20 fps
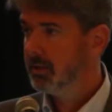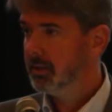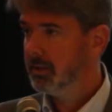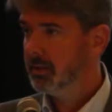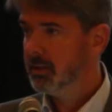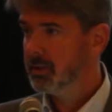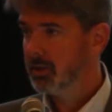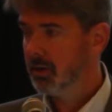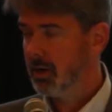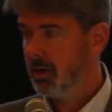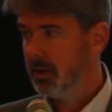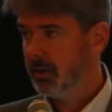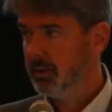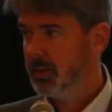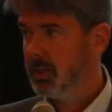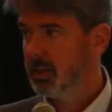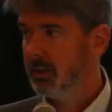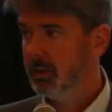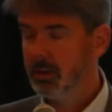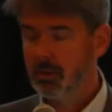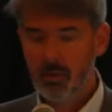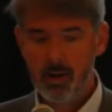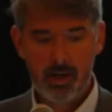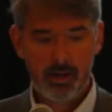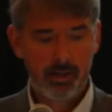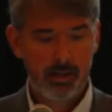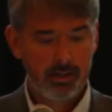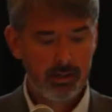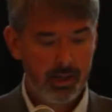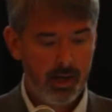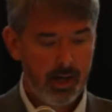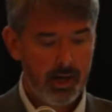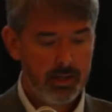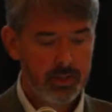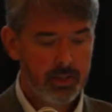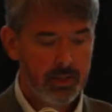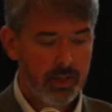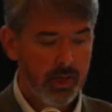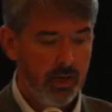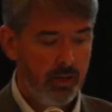these are all legally
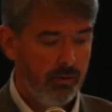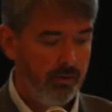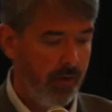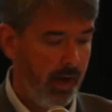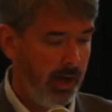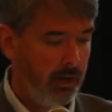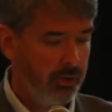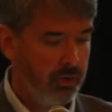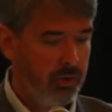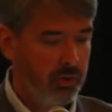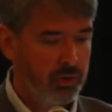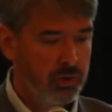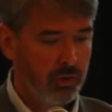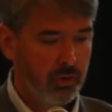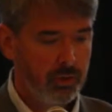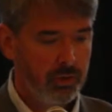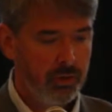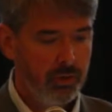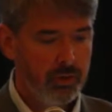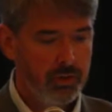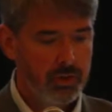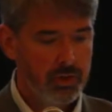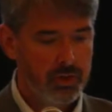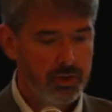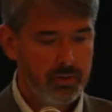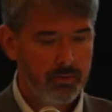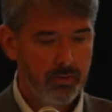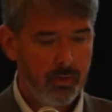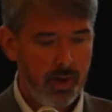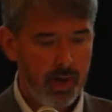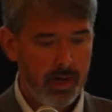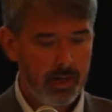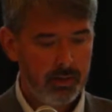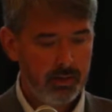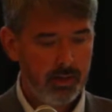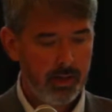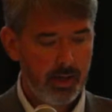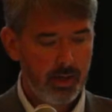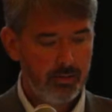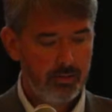recognized values or uses of
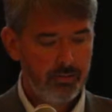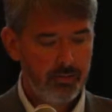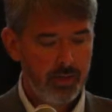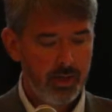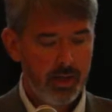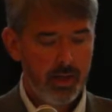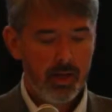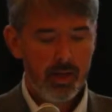wildlife,